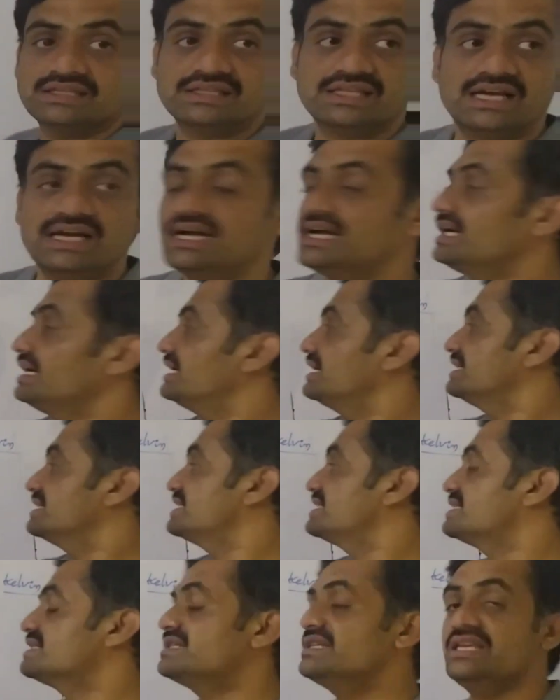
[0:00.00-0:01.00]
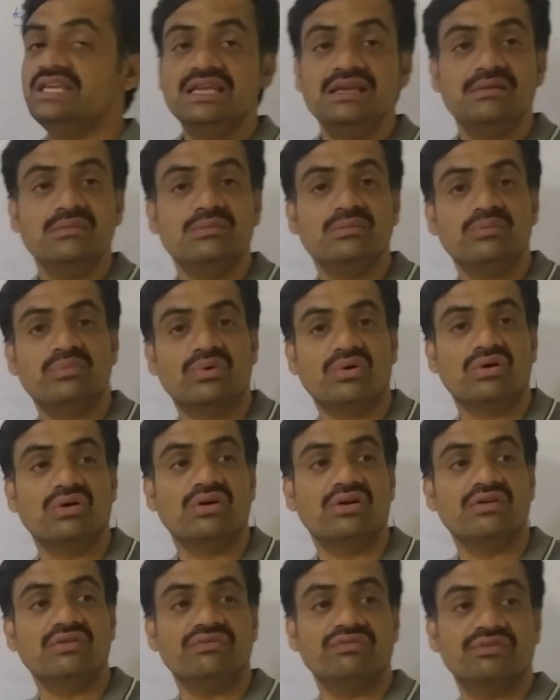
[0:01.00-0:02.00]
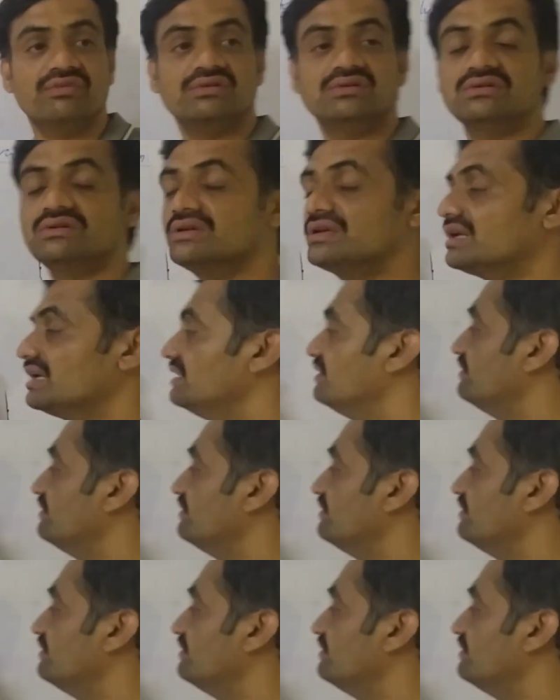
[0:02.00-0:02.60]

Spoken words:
the steam point for